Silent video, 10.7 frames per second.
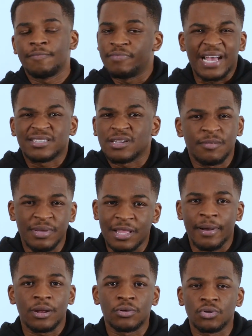That's going to be the
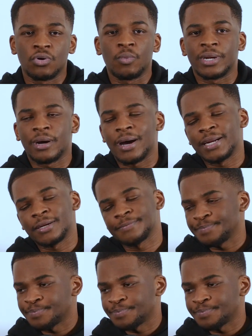Ballon d'Or winner. And